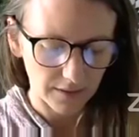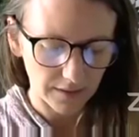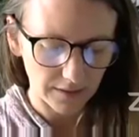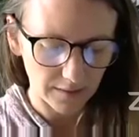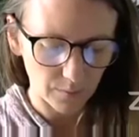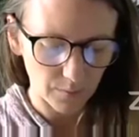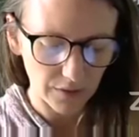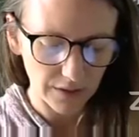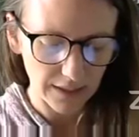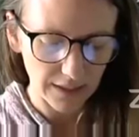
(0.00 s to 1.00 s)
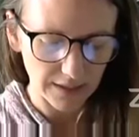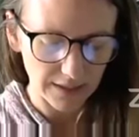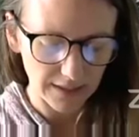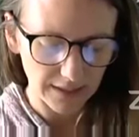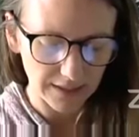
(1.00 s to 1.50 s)

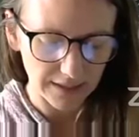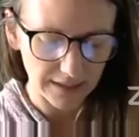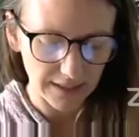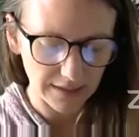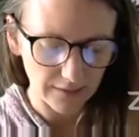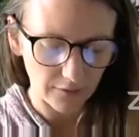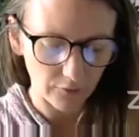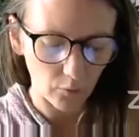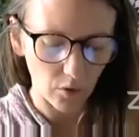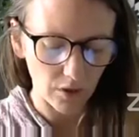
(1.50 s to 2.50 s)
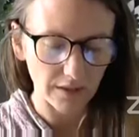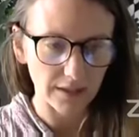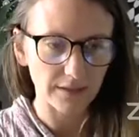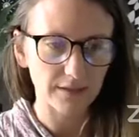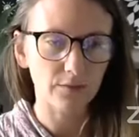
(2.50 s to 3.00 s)
Experiencing a sense of
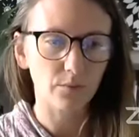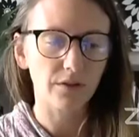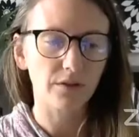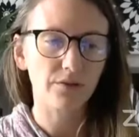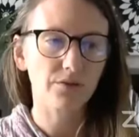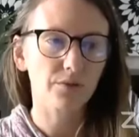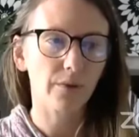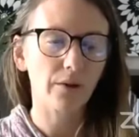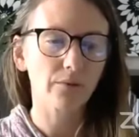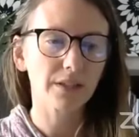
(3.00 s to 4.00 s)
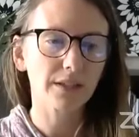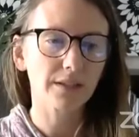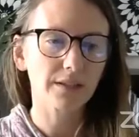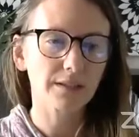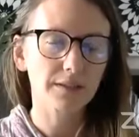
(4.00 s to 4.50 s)
oneness with your
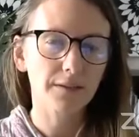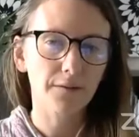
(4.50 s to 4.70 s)
surroundings.